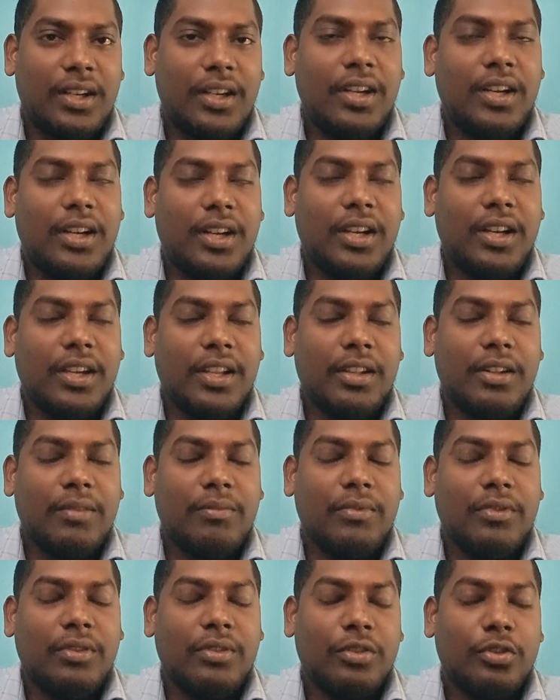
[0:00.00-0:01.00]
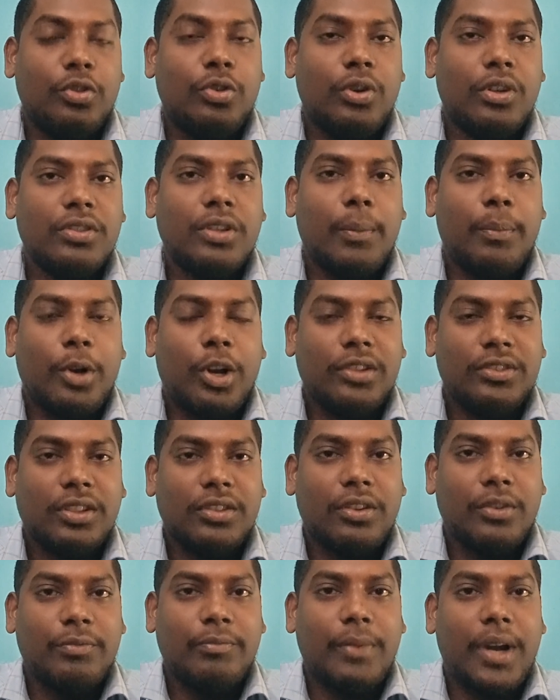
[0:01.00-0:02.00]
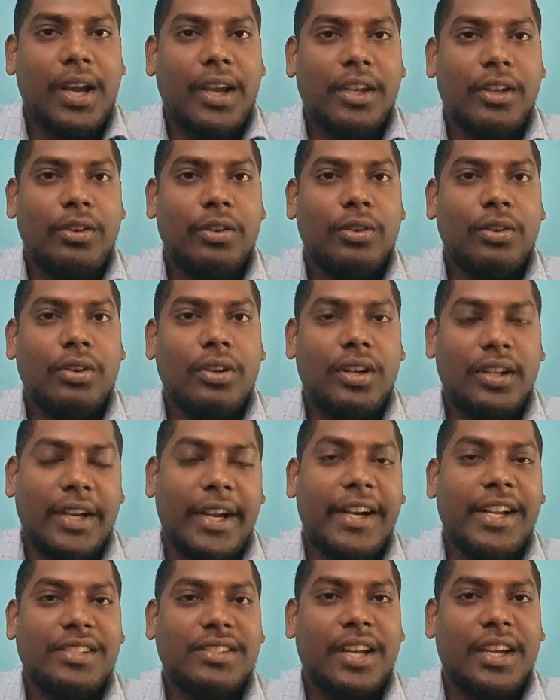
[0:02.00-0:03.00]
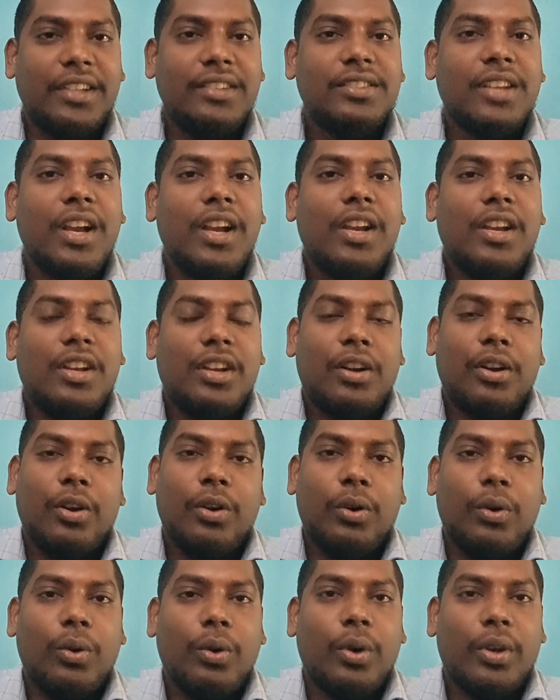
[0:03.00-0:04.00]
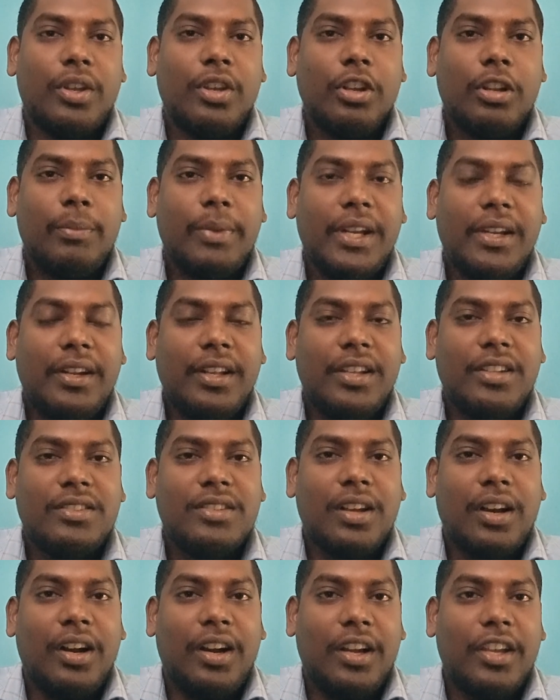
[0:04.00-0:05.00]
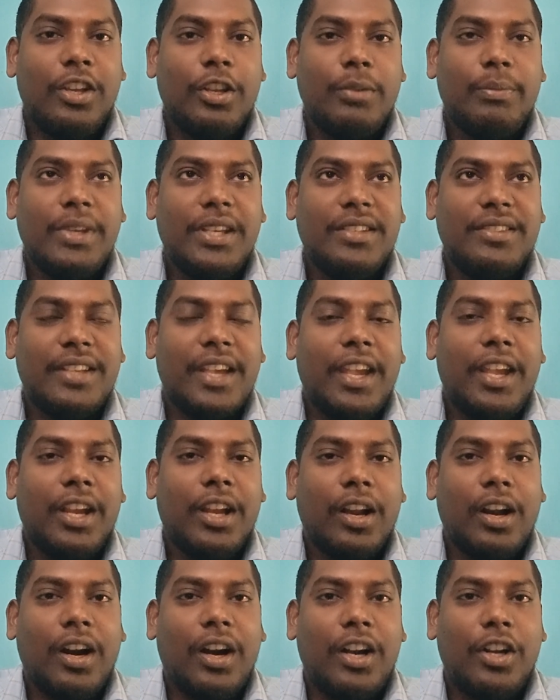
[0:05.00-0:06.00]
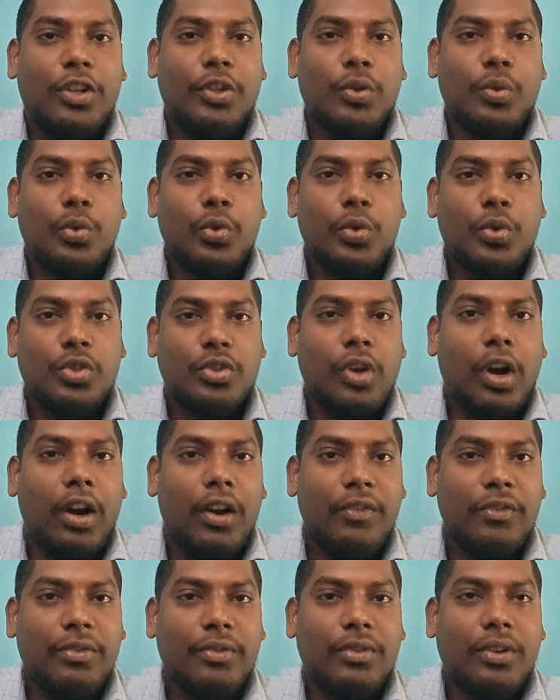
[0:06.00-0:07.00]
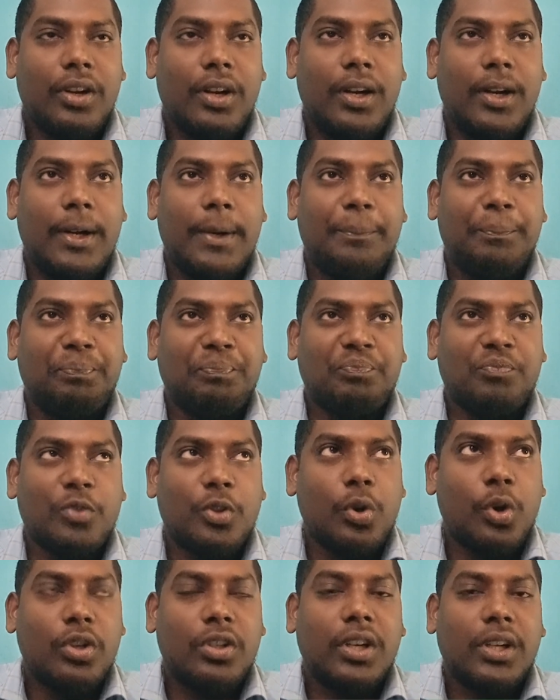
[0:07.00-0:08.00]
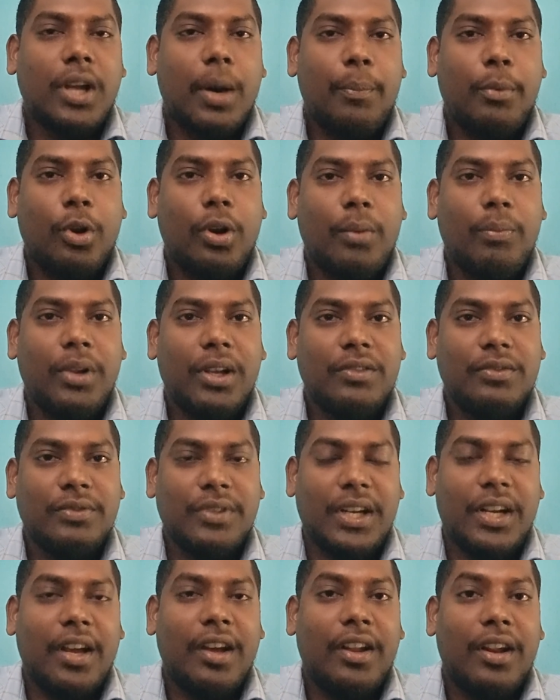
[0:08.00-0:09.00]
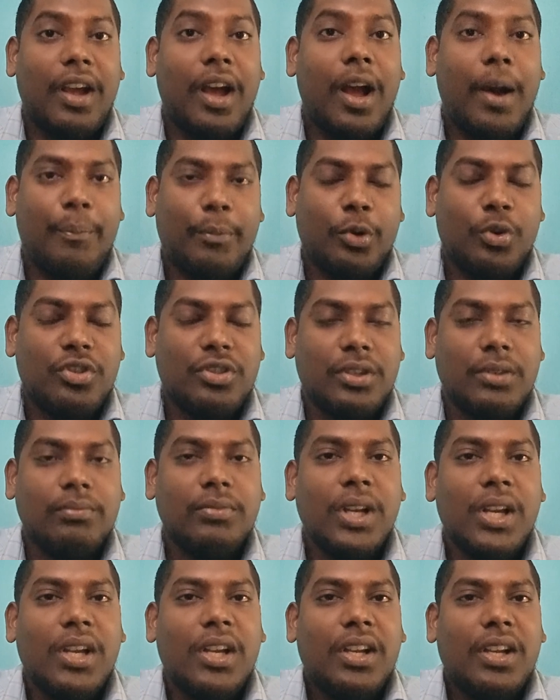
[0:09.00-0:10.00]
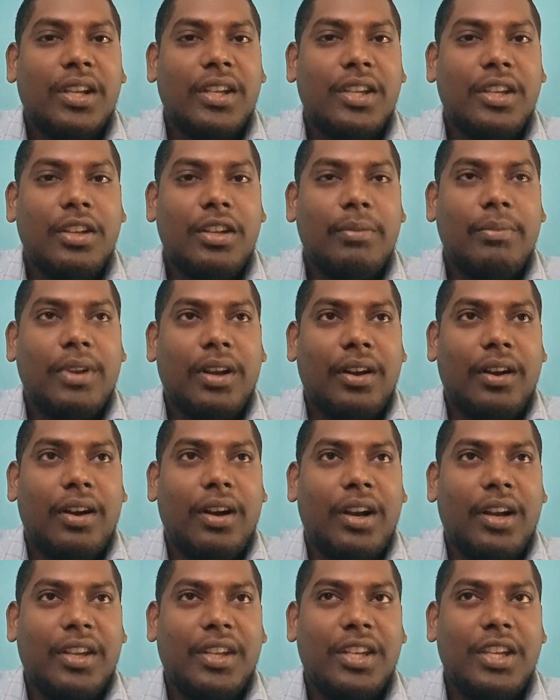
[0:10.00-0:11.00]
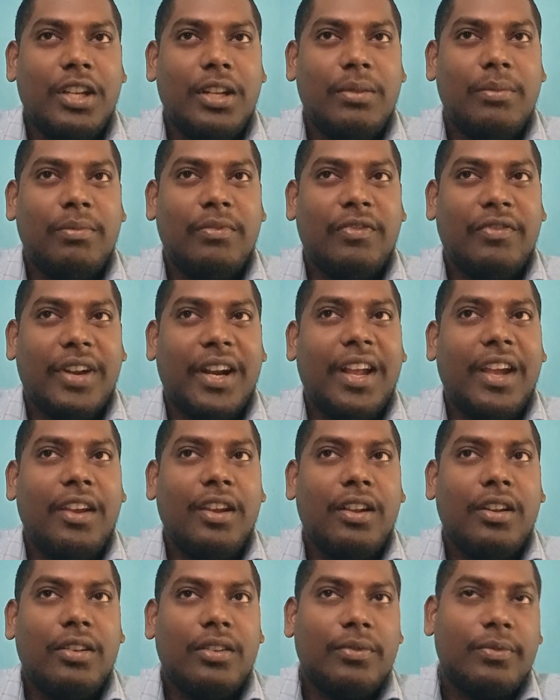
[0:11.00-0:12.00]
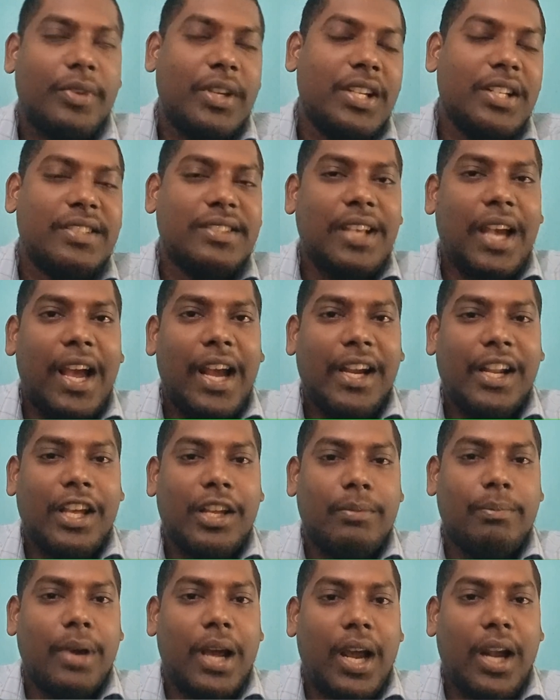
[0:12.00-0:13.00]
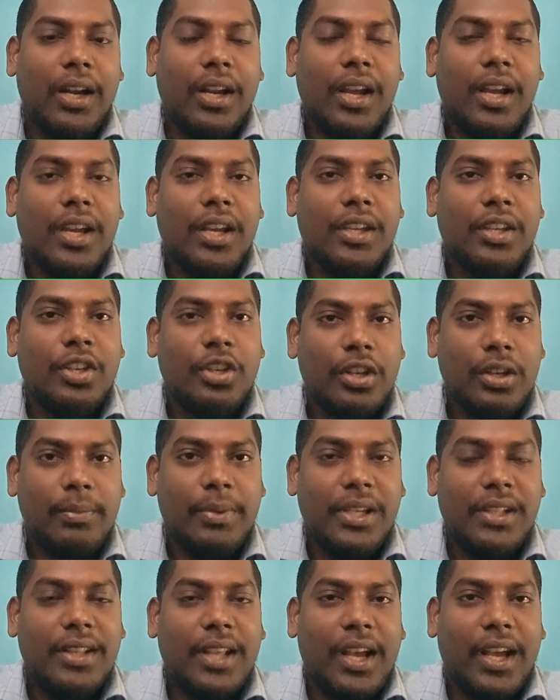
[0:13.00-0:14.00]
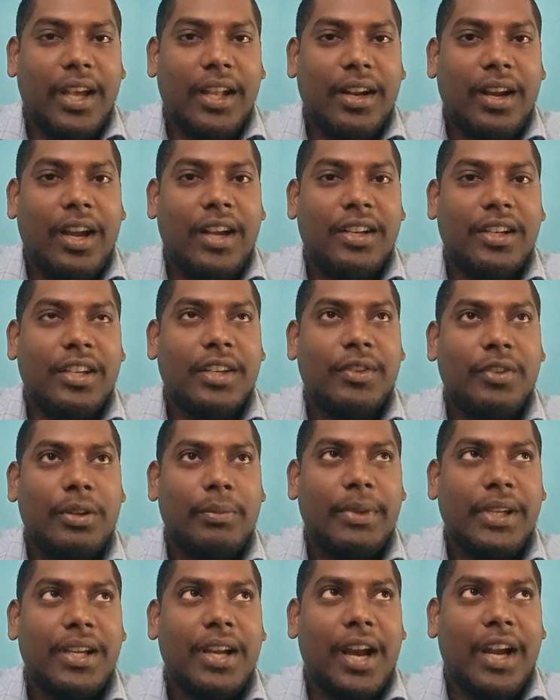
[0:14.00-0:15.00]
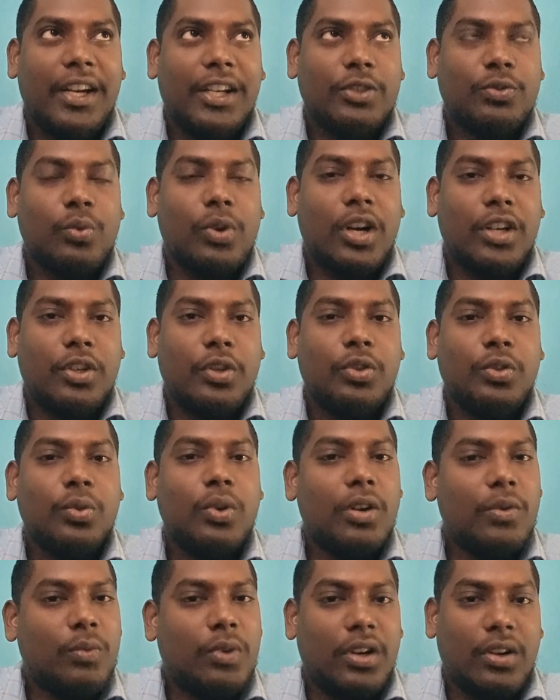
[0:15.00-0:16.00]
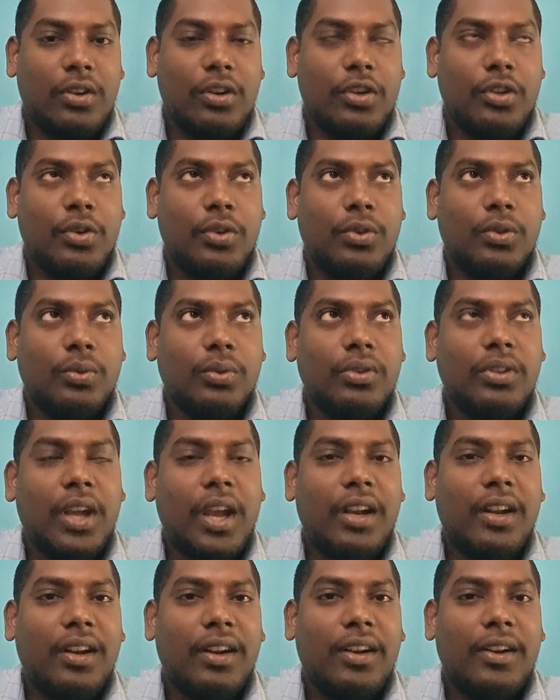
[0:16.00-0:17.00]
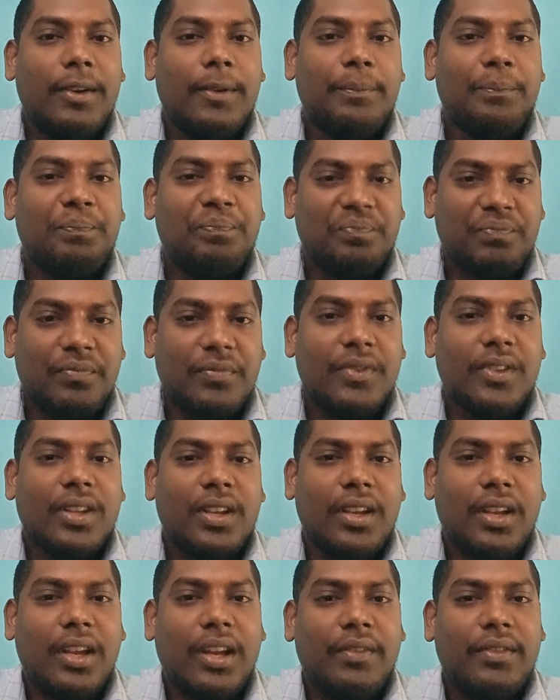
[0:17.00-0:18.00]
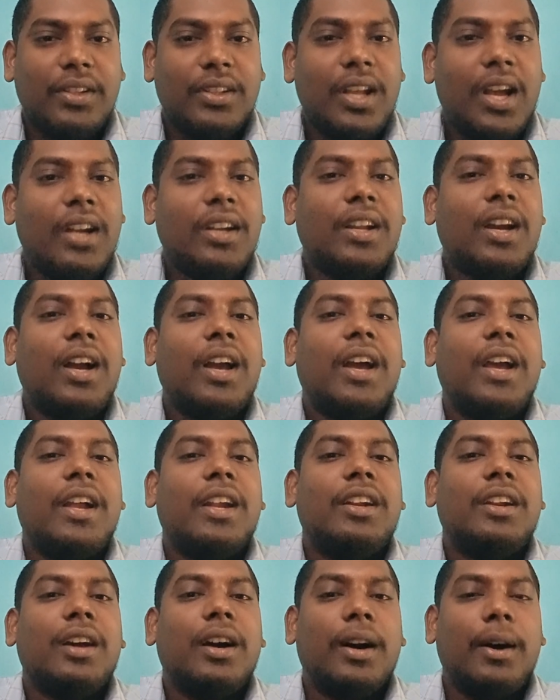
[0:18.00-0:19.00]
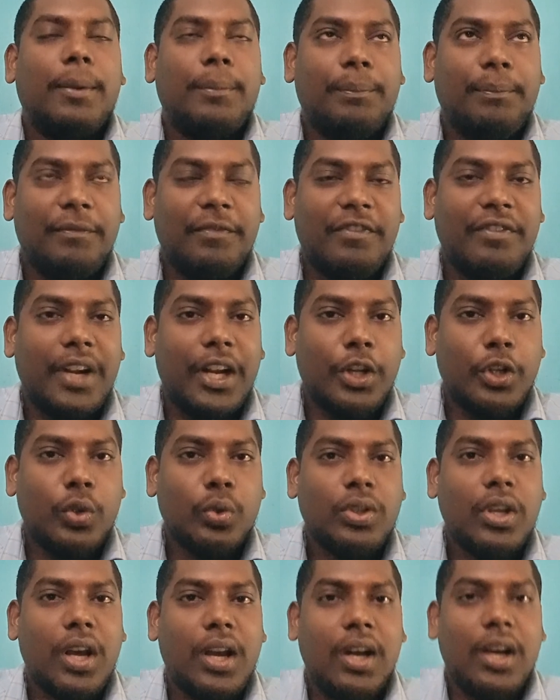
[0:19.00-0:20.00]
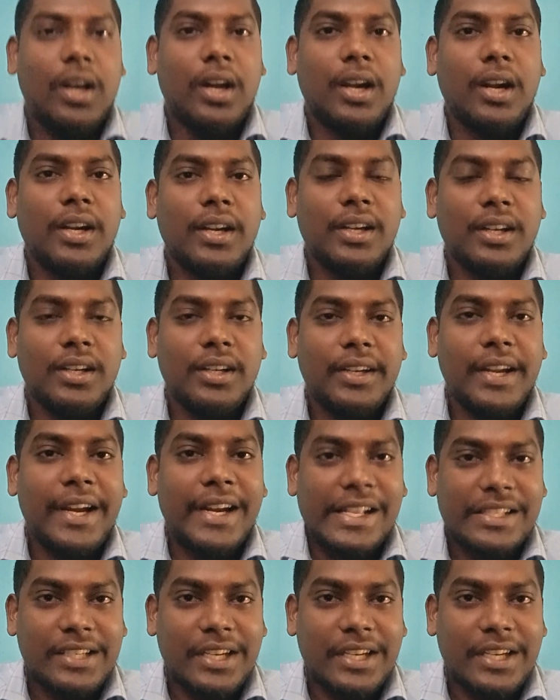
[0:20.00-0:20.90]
throughout the process of my data science. So he'll be saying to solve code cutout problems when I approach him. When I feel sad or bad, he'll be there and he'll be guide us what to do and what not to do. Then after that, I went to the data